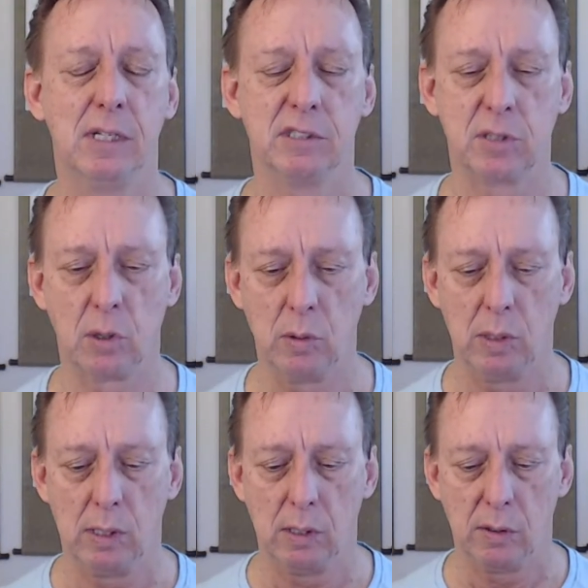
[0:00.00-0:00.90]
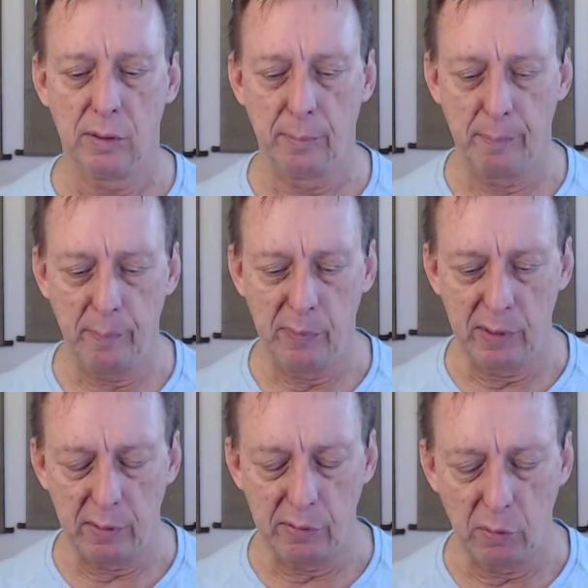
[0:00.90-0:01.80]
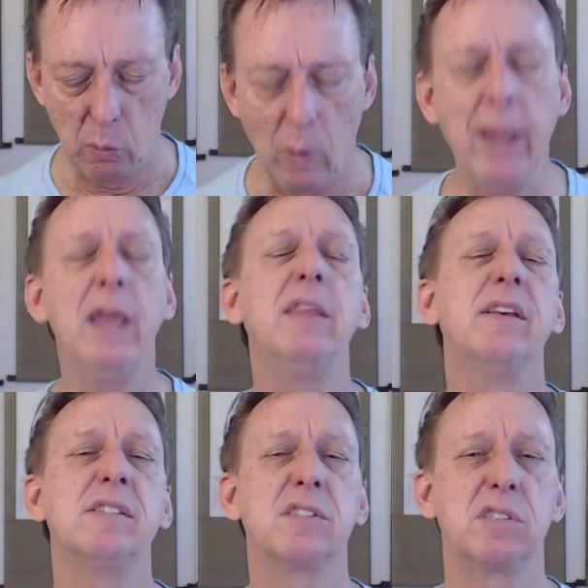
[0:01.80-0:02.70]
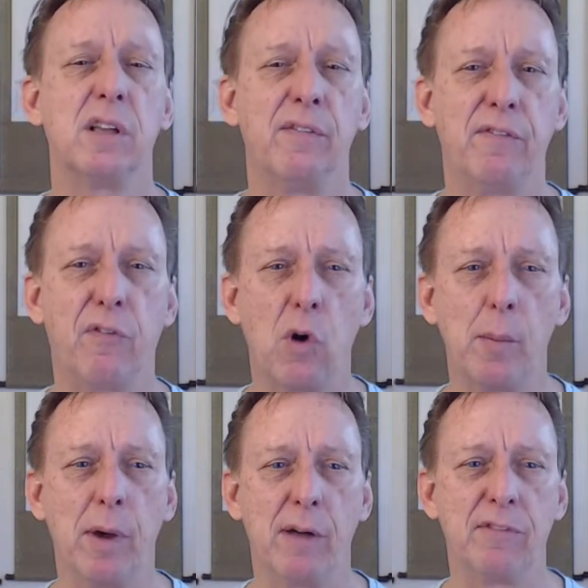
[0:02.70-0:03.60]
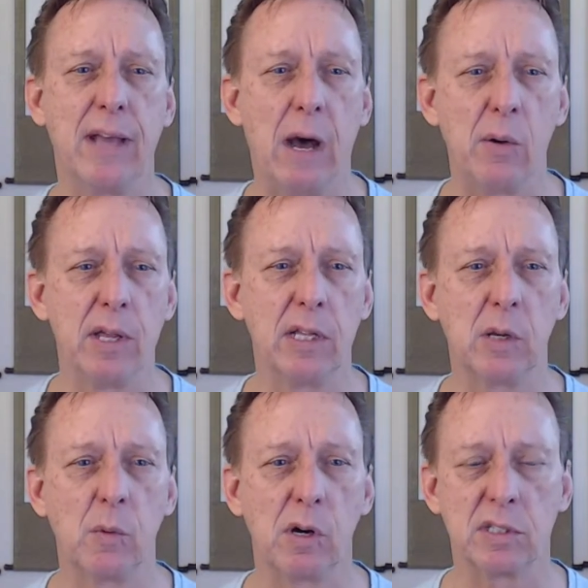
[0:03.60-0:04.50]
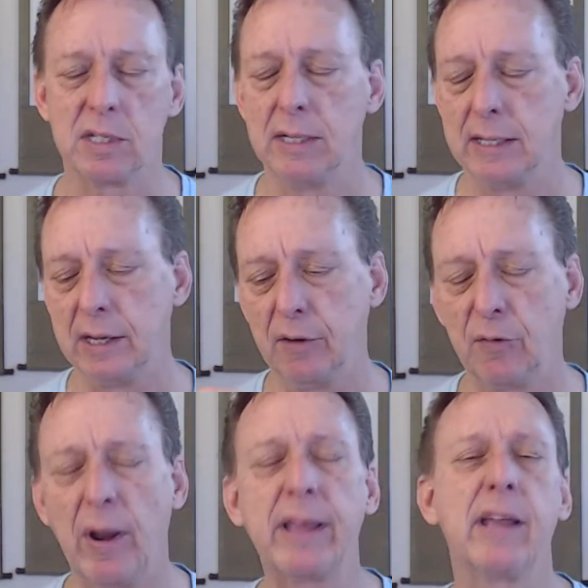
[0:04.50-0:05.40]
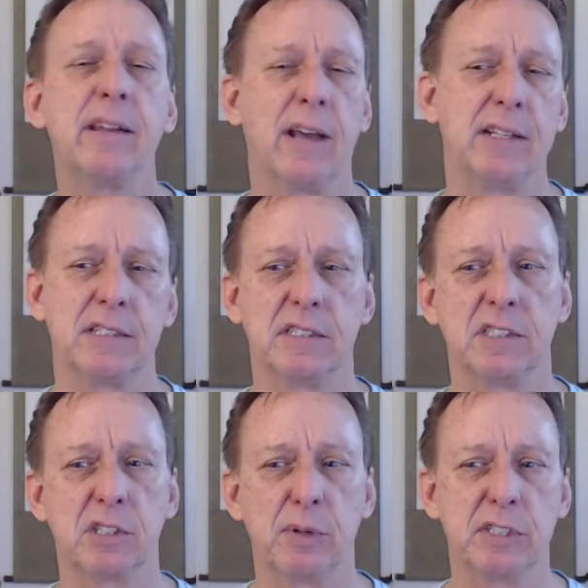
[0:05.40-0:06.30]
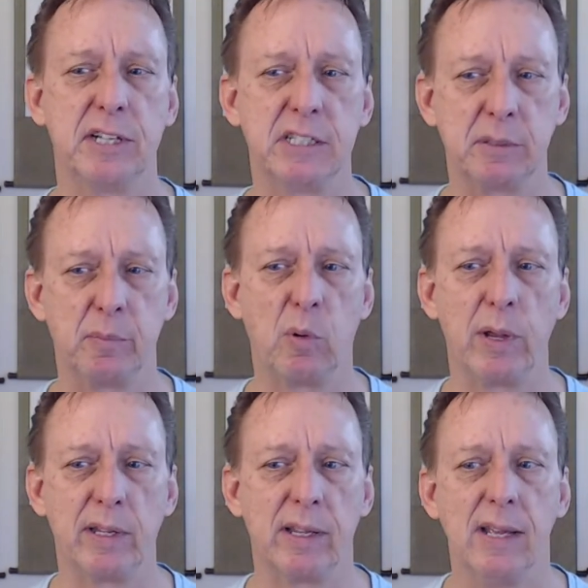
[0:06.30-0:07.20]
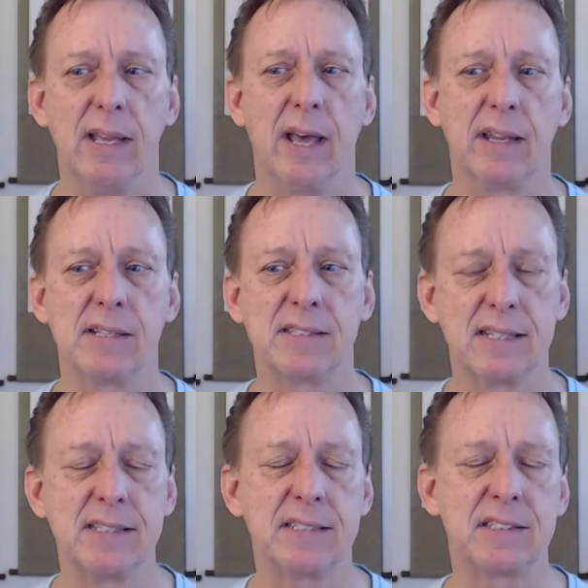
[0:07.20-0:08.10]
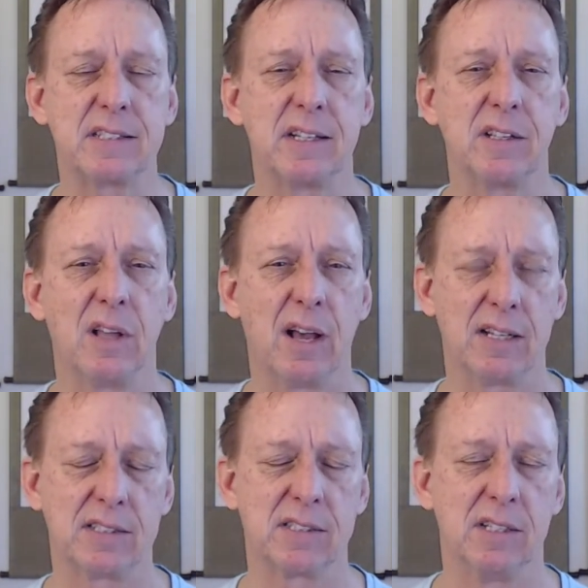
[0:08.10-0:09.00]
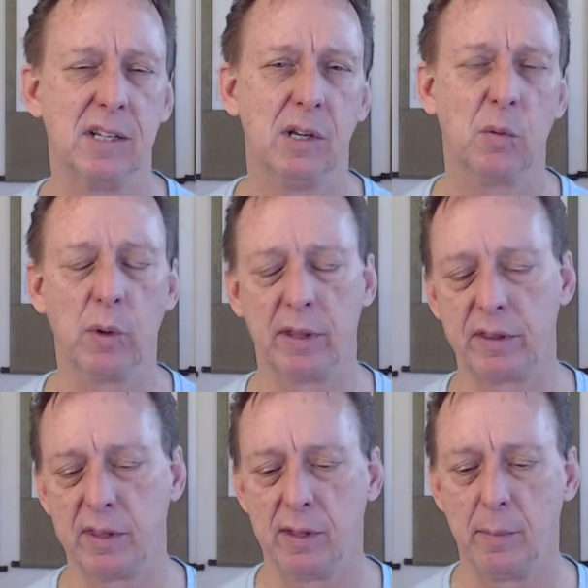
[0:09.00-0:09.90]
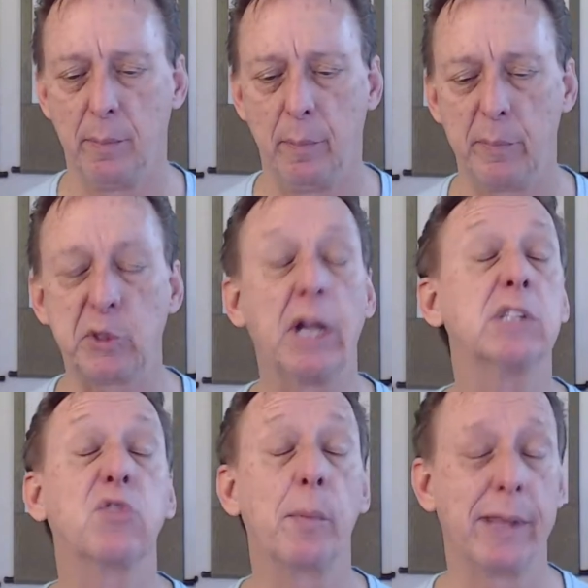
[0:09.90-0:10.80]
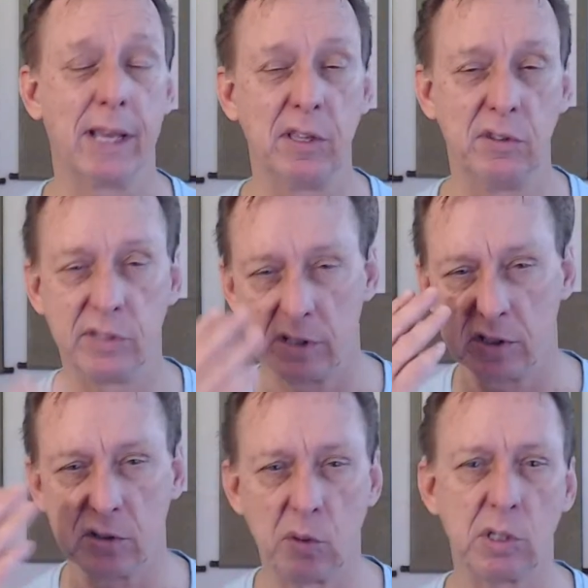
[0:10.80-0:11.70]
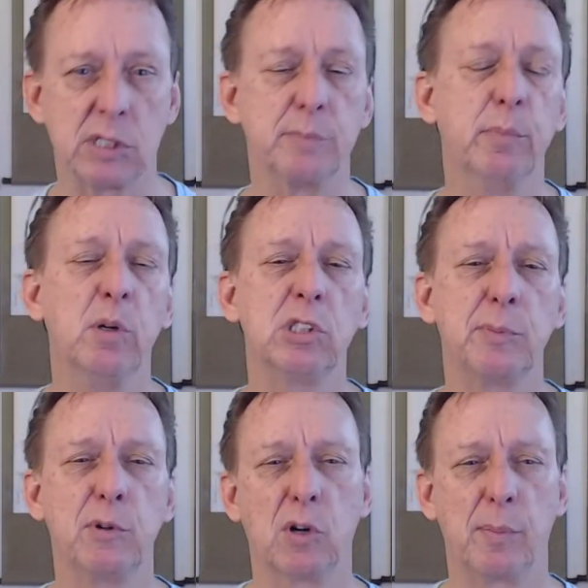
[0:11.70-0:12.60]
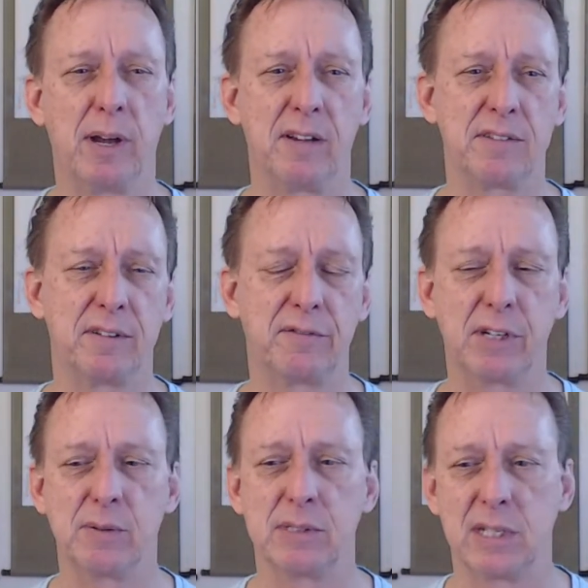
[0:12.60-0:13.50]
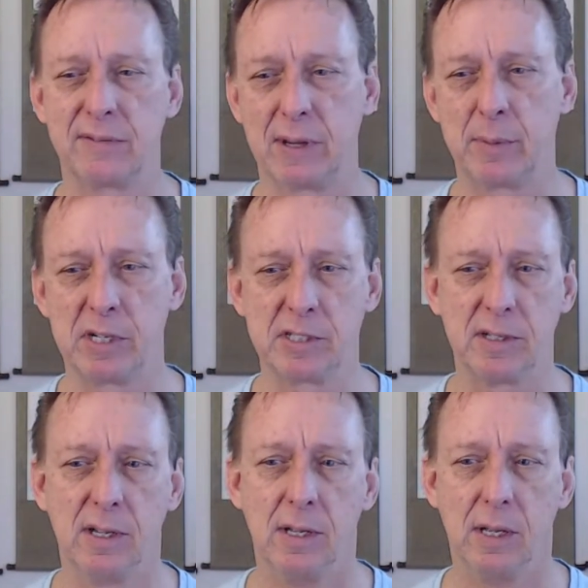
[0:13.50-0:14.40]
So the way this form of Tao healing works, it recognizes this origination point and assists us with transforming it using the source most pure positive frequency and vibration.